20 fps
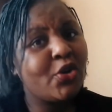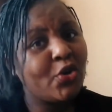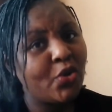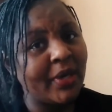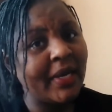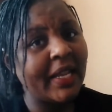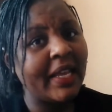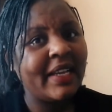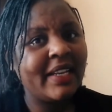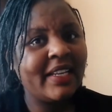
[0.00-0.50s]

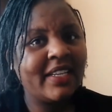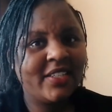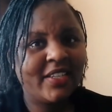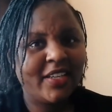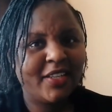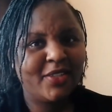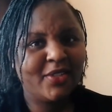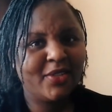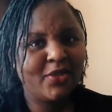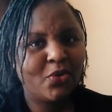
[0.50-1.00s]
good English
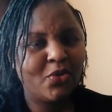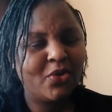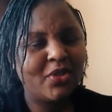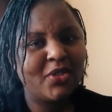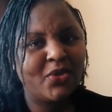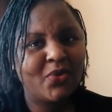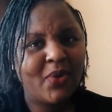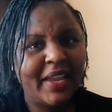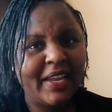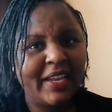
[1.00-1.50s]
and
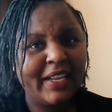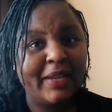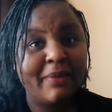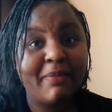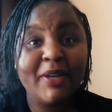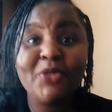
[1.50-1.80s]
good Swahili,